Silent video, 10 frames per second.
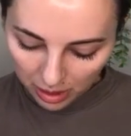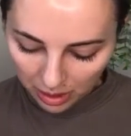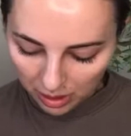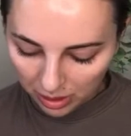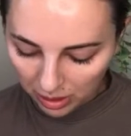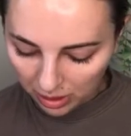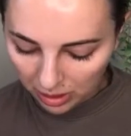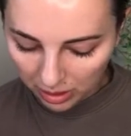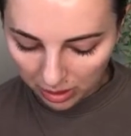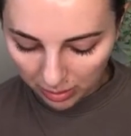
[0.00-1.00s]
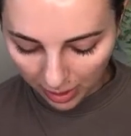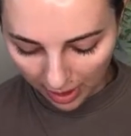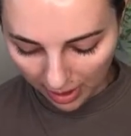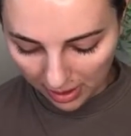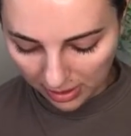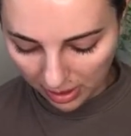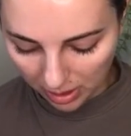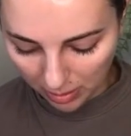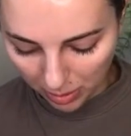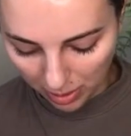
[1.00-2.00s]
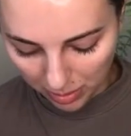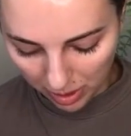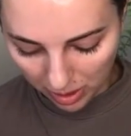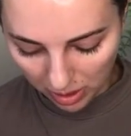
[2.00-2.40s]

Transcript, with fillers: okay, last thing. I'll pop the...